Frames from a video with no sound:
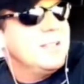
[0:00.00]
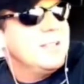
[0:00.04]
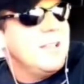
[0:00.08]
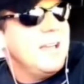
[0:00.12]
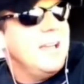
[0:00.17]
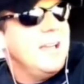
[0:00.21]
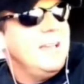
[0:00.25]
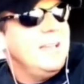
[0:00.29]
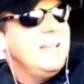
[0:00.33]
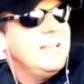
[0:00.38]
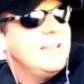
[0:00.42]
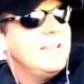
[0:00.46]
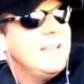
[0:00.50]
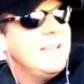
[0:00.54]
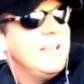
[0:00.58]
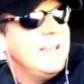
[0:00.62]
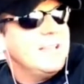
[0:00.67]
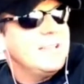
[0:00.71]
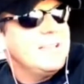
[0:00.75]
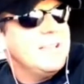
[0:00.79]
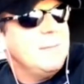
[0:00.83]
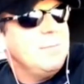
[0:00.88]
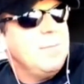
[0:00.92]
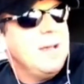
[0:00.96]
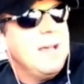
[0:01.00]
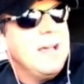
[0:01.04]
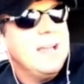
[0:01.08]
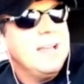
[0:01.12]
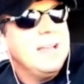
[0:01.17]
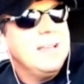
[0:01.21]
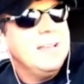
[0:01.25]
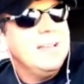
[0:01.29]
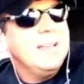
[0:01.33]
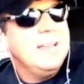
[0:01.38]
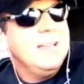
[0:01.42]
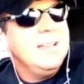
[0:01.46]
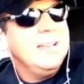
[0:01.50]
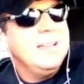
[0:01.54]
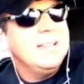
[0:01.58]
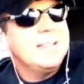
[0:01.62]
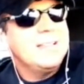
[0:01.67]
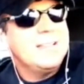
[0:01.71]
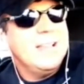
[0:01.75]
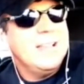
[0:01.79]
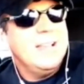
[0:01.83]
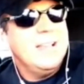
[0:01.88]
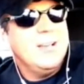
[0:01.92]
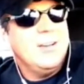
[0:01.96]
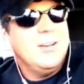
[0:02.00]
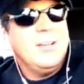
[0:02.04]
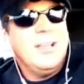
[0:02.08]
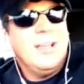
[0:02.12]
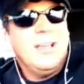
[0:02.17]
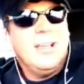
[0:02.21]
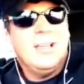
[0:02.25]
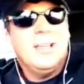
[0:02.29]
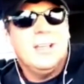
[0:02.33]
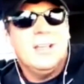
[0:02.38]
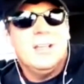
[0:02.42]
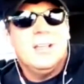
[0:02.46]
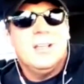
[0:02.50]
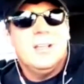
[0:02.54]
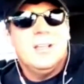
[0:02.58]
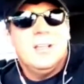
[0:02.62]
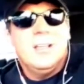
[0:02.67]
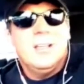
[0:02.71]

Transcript: because I need to take a step back and need to say, okay,